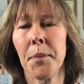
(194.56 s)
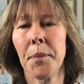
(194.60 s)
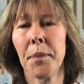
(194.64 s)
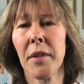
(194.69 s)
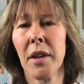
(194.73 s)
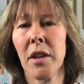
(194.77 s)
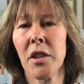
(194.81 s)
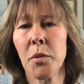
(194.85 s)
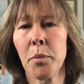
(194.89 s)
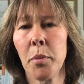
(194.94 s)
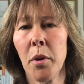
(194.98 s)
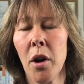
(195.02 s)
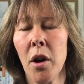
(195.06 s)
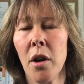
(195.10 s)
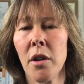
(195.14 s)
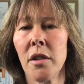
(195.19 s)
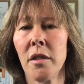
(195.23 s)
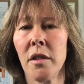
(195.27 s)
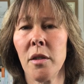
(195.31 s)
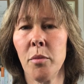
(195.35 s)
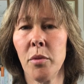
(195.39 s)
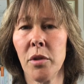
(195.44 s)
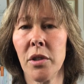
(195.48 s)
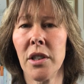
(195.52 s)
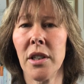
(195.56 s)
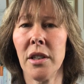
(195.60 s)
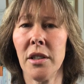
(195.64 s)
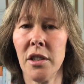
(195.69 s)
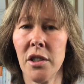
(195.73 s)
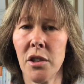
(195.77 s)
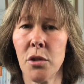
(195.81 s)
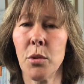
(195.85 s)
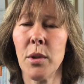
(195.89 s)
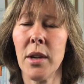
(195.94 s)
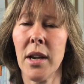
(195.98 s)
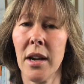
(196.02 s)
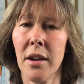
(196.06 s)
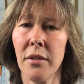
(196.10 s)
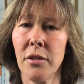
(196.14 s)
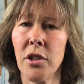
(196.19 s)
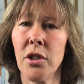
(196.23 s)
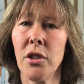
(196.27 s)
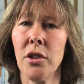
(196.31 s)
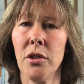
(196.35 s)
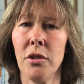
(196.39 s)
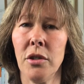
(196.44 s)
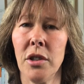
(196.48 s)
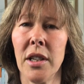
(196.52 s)
as part of the procedures we have to
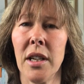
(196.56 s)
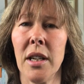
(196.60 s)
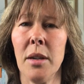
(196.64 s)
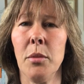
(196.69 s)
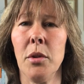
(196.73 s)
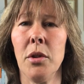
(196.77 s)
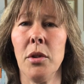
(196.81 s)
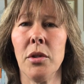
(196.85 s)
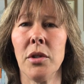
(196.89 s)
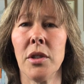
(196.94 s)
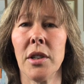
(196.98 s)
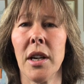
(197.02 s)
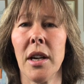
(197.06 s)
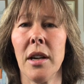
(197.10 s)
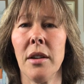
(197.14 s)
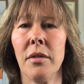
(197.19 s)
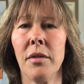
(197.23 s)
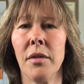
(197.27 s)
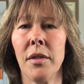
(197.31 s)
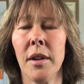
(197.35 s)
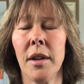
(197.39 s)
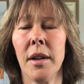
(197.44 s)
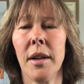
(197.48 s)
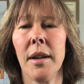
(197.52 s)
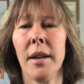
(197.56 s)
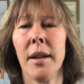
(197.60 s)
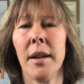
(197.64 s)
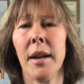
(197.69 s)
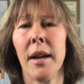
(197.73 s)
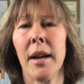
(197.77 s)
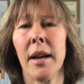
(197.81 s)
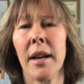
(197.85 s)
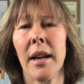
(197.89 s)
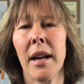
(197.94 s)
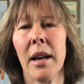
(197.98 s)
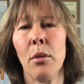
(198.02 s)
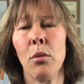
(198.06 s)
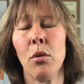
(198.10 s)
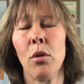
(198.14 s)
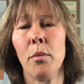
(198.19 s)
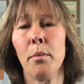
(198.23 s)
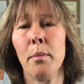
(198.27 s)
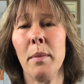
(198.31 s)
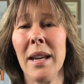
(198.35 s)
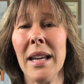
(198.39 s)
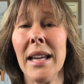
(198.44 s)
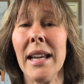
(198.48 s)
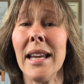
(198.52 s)
do to keep you safe. And I will
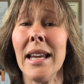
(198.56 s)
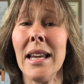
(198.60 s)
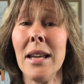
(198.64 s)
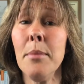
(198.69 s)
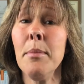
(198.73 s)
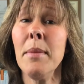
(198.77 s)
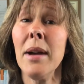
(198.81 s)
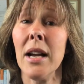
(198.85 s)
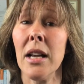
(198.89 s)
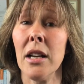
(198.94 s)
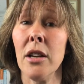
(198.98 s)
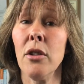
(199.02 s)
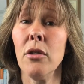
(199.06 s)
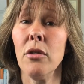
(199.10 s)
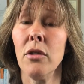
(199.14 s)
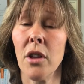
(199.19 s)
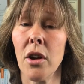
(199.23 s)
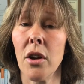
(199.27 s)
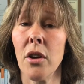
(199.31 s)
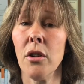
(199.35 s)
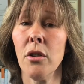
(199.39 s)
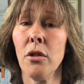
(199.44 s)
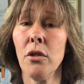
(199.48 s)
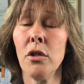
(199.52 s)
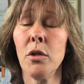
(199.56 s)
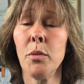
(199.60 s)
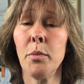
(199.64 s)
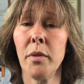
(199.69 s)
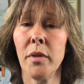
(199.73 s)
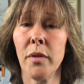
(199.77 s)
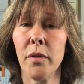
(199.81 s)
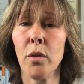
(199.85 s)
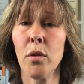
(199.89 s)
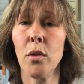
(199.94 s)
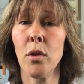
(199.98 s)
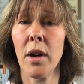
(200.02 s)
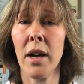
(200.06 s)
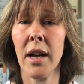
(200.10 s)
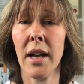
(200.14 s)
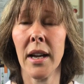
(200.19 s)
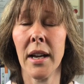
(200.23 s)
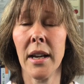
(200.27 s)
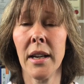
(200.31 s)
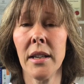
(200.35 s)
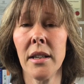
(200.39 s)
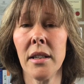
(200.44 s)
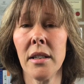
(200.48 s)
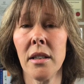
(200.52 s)
email you those
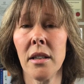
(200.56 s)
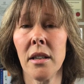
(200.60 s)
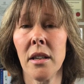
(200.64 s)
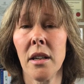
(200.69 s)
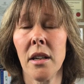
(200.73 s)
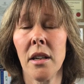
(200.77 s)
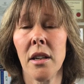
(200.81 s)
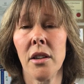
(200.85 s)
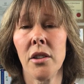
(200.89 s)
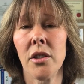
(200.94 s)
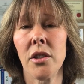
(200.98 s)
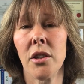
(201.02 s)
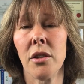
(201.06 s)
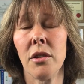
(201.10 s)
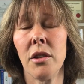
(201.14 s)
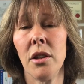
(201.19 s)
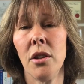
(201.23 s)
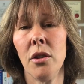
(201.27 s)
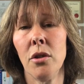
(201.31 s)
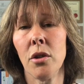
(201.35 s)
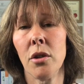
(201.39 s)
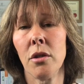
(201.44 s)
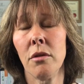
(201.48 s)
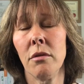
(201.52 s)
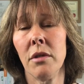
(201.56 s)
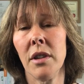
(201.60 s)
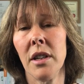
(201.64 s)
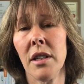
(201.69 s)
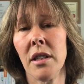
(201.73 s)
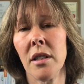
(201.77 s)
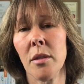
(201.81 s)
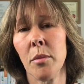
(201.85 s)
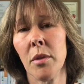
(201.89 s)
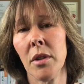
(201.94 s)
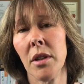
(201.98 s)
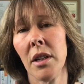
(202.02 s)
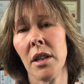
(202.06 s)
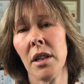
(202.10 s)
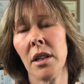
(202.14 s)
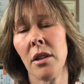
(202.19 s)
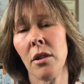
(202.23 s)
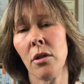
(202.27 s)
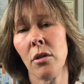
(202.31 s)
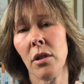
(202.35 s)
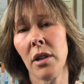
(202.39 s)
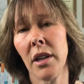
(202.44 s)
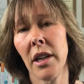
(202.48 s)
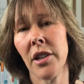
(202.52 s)
beforehand, so that you can read them at
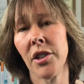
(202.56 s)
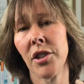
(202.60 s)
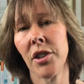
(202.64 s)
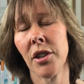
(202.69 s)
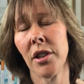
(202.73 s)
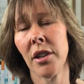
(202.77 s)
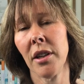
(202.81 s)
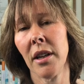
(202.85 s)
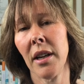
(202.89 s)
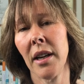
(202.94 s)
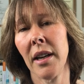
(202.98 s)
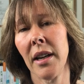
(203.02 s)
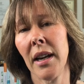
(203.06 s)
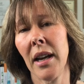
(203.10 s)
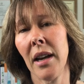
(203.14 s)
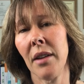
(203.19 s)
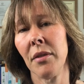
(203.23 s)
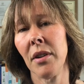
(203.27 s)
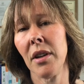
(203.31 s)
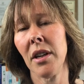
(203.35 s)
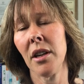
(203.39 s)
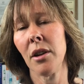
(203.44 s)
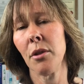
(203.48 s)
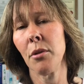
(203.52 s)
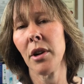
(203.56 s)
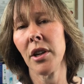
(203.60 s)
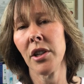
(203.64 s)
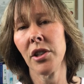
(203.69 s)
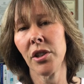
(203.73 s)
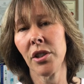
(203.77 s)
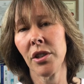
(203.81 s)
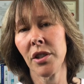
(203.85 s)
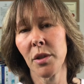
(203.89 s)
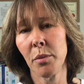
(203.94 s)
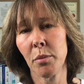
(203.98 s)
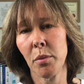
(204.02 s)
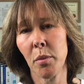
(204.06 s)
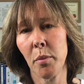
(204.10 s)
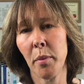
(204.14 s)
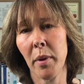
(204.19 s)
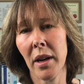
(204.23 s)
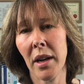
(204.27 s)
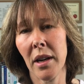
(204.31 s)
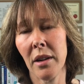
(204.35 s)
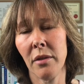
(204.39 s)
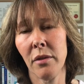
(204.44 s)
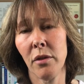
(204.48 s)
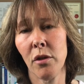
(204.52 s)
your leisure and have any questions
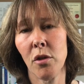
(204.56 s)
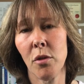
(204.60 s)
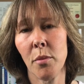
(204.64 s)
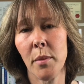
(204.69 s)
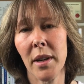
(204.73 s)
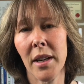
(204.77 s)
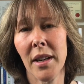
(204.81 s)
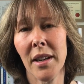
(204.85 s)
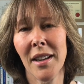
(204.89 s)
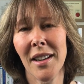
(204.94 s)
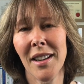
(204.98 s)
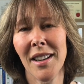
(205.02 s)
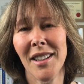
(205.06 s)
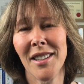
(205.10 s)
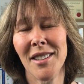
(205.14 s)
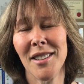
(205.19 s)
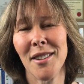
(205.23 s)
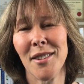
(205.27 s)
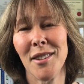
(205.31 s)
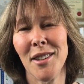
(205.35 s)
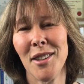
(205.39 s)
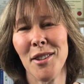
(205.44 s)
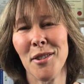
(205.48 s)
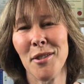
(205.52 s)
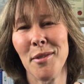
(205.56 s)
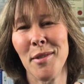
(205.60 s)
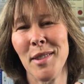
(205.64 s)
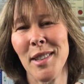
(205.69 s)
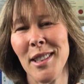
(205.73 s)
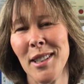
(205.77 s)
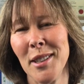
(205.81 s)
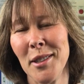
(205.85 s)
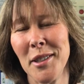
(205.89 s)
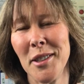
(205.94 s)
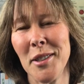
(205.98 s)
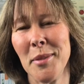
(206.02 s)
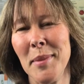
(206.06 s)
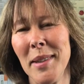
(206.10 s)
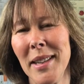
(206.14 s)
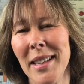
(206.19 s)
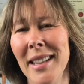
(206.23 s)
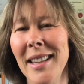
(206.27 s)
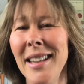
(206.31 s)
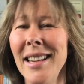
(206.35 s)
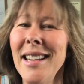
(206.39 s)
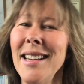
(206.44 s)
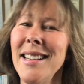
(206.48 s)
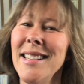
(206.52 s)
prepared for me, so that your visit to me
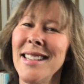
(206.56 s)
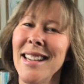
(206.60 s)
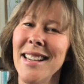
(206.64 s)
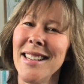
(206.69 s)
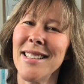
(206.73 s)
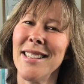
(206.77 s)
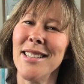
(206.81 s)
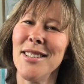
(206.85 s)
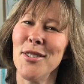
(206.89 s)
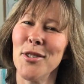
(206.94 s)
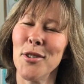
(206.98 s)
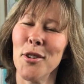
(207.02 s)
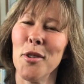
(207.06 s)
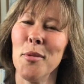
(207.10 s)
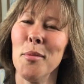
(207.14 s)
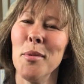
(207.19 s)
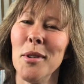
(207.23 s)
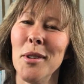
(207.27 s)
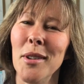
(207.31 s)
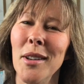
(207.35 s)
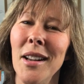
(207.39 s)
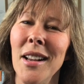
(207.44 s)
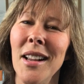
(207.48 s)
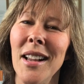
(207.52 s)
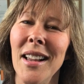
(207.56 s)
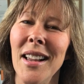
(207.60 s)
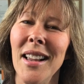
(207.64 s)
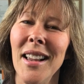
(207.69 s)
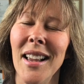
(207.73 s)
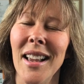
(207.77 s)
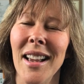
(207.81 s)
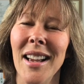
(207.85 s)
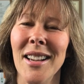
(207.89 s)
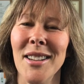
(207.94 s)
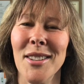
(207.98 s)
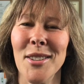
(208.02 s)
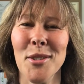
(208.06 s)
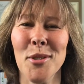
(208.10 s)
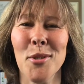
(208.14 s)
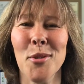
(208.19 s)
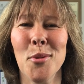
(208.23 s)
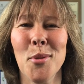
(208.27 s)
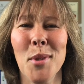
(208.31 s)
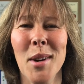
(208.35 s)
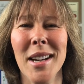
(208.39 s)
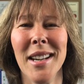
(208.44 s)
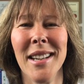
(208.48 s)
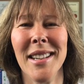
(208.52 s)
is as enjoyable as
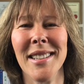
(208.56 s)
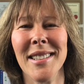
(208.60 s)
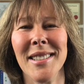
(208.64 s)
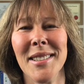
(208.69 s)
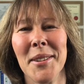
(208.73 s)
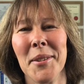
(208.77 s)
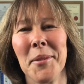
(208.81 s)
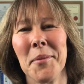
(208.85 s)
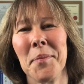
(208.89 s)
always.